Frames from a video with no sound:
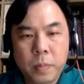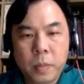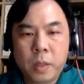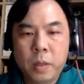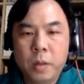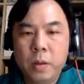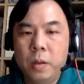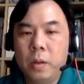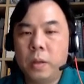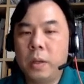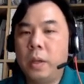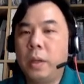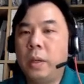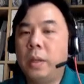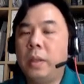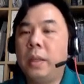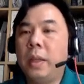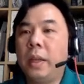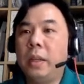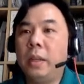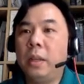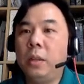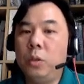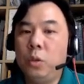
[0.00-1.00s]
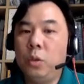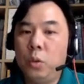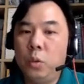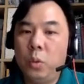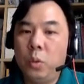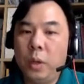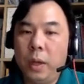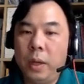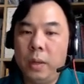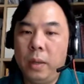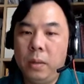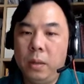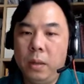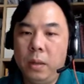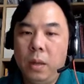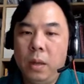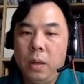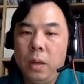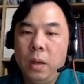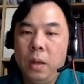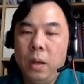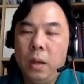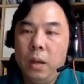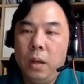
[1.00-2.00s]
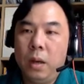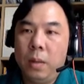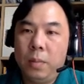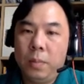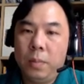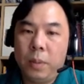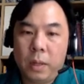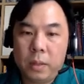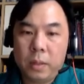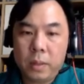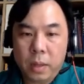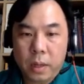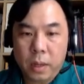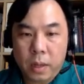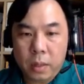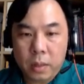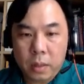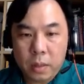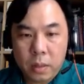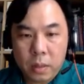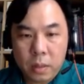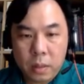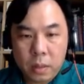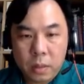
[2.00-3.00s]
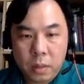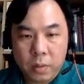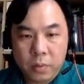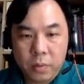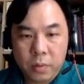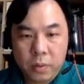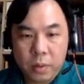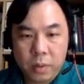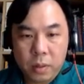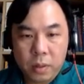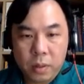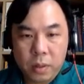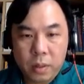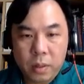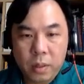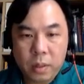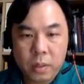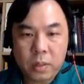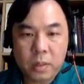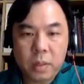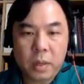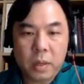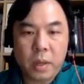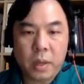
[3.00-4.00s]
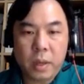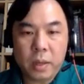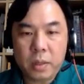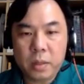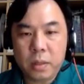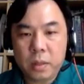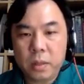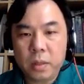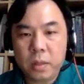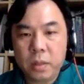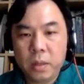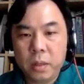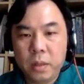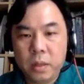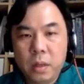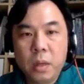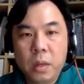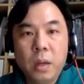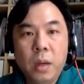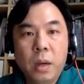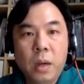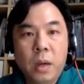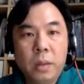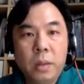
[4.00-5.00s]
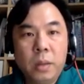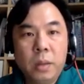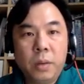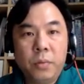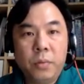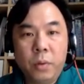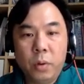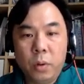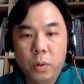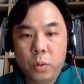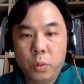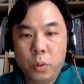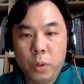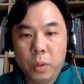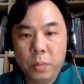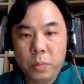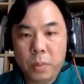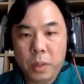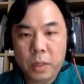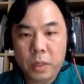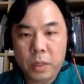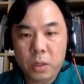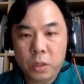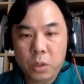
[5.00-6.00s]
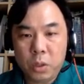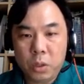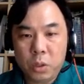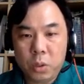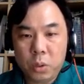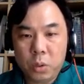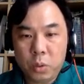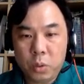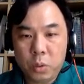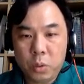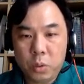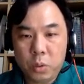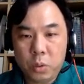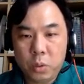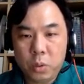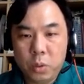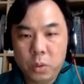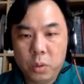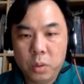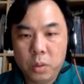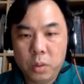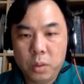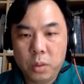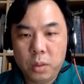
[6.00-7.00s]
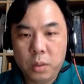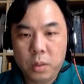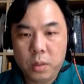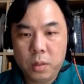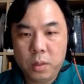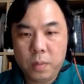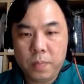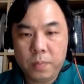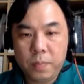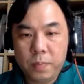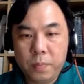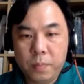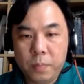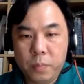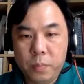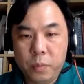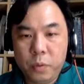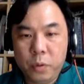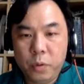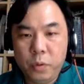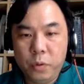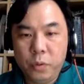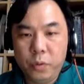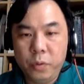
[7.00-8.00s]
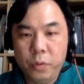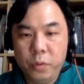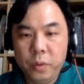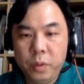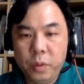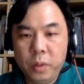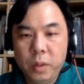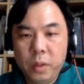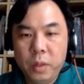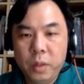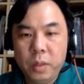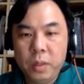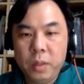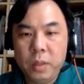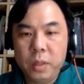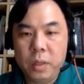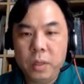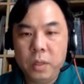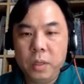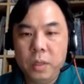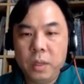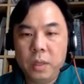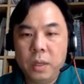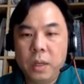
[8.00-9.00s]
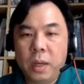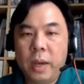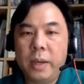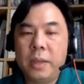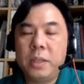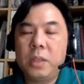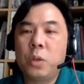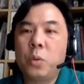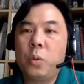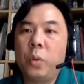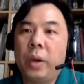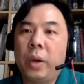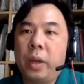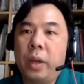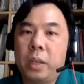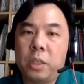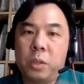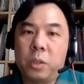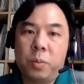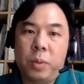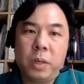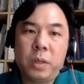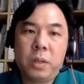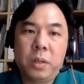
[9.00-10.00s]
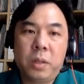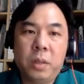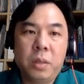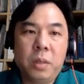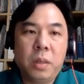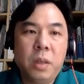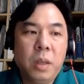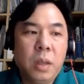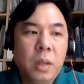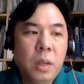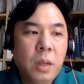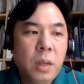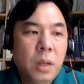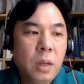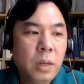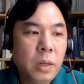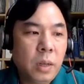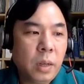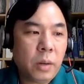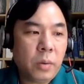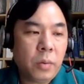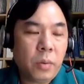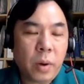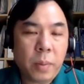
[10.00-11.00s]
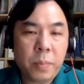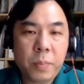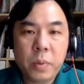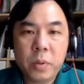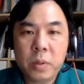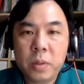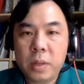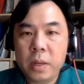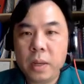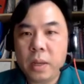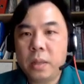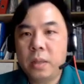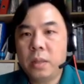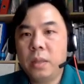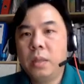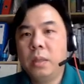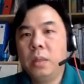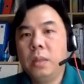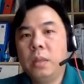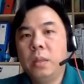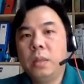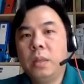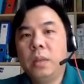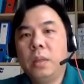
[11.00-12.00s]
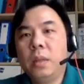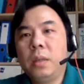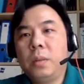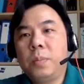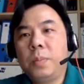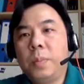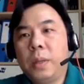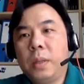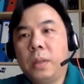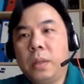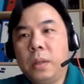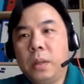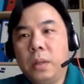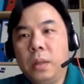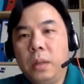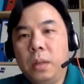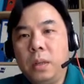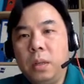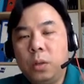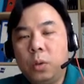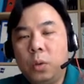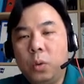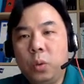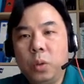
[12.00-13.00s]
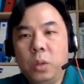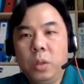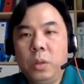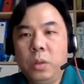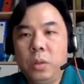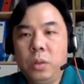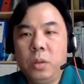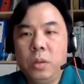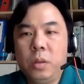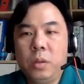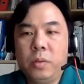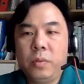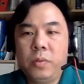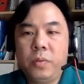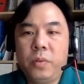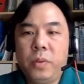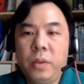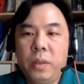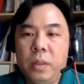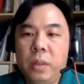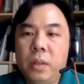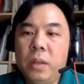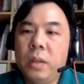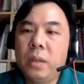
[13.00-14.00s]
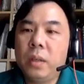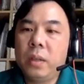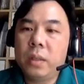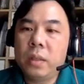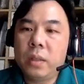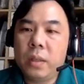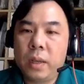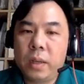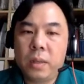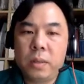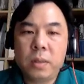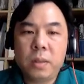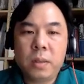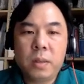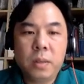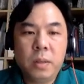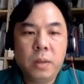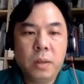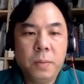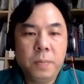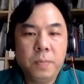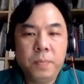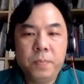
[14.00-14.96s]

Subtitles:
Okay, negative 2n plus n definitely is an n here. Therefore, we managed to uh, prove the chi-square expression that represent this particular goodness of fit test. All right?